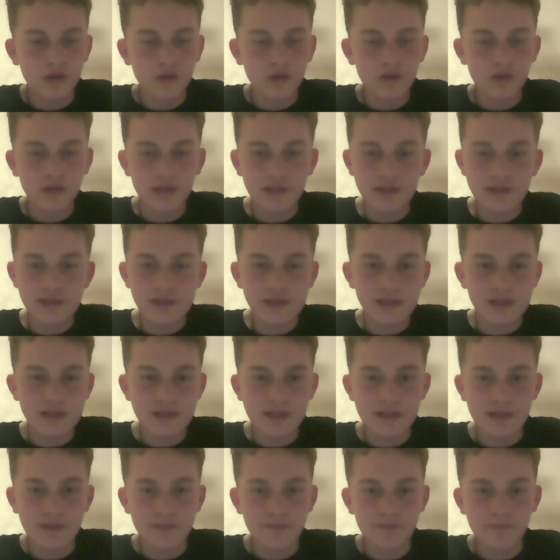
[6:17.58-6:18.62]
It's
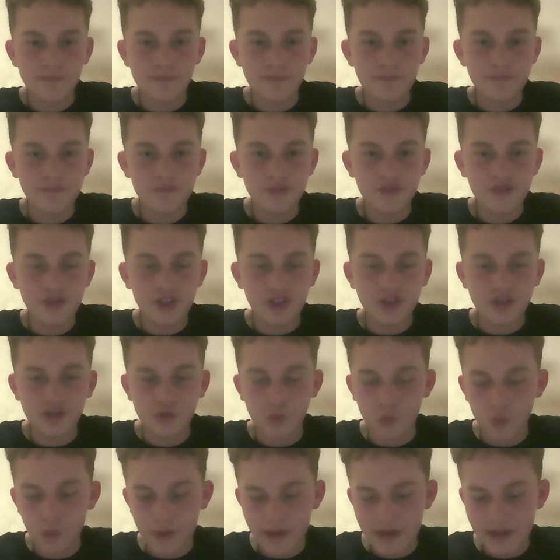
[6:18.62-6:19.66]
just such a
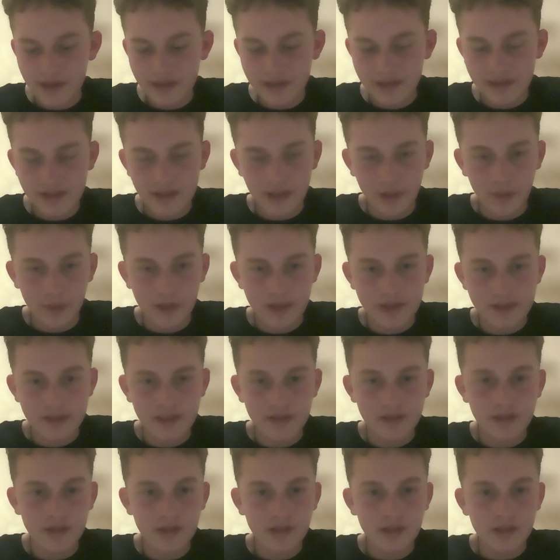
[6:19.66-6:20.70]
weird series,
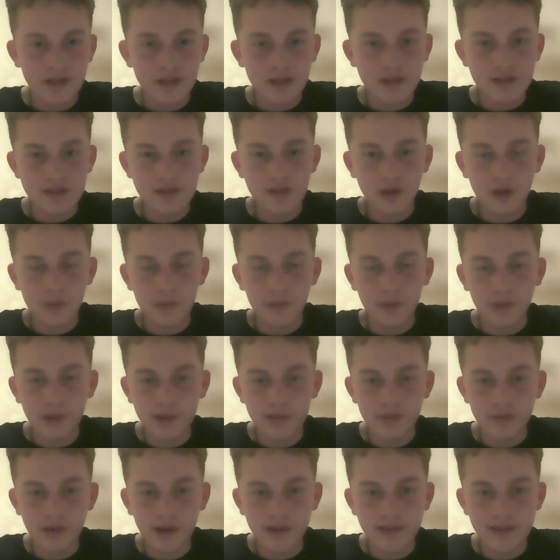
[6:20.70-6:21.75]
and there's no point
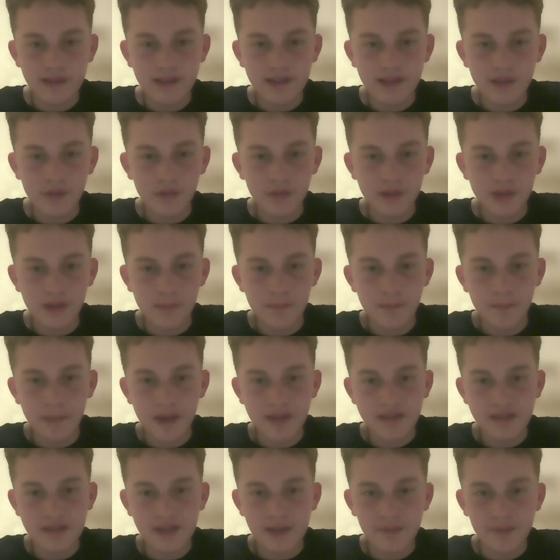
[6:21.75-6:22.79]
ranking it when your
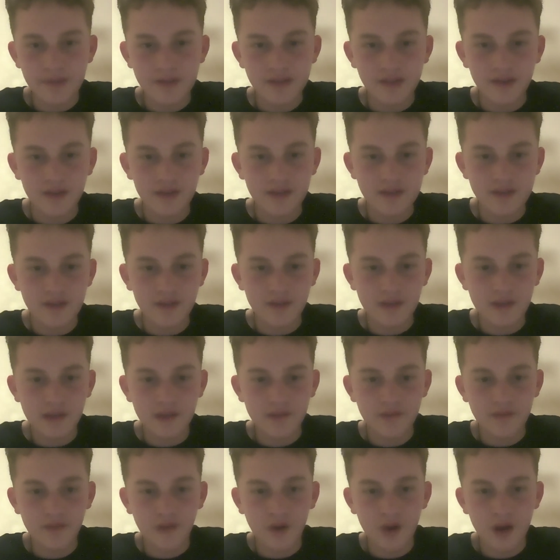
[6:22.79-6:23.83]
best episode is only a
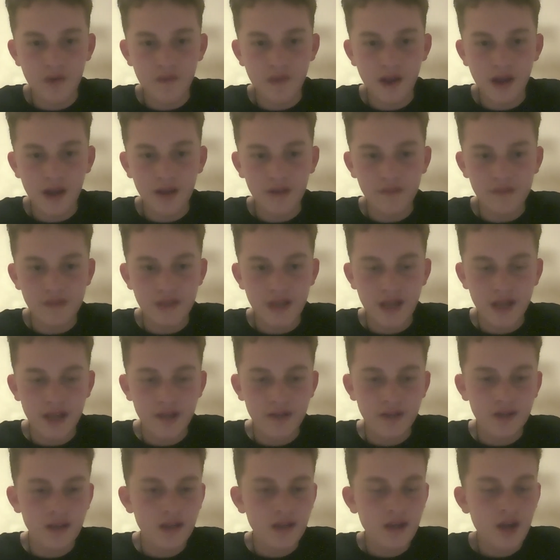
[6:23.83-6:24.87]
5 out of 10.
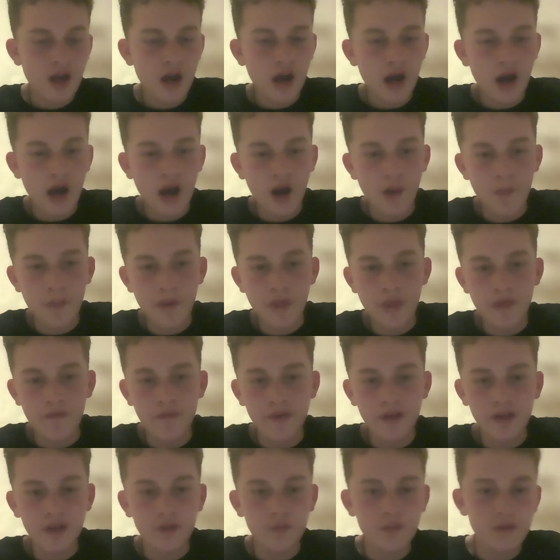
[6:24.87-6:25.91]
But the
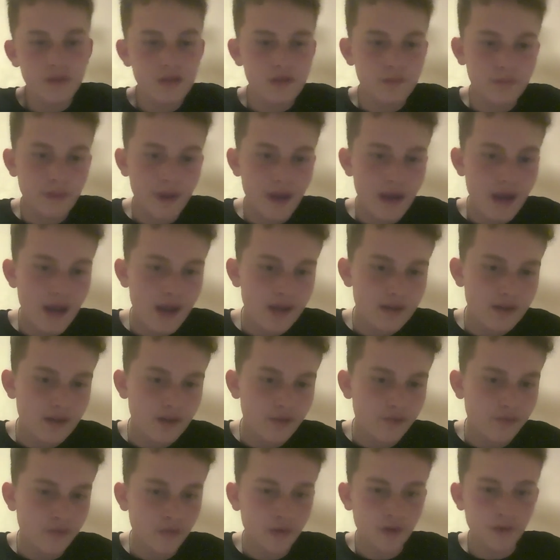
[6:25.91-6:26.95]
villain wasn't bad, and I
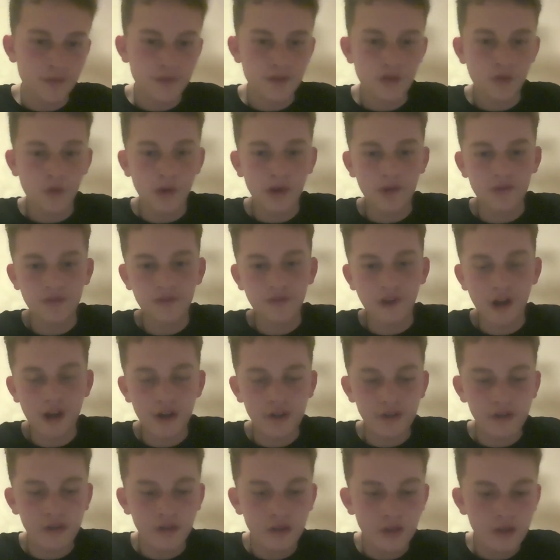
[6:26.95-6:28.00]
thought it was quite
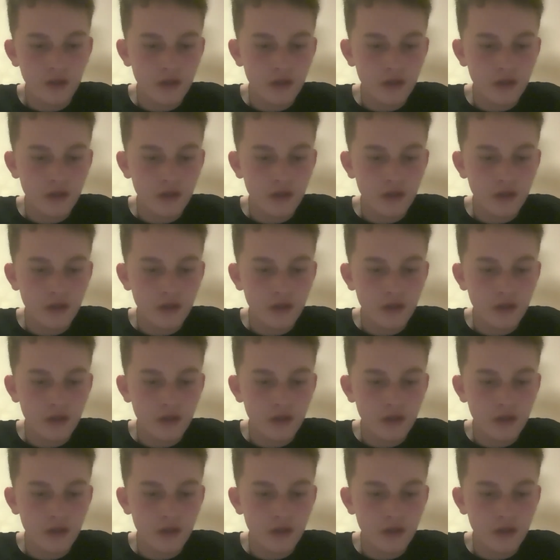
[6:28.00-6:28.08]
fun.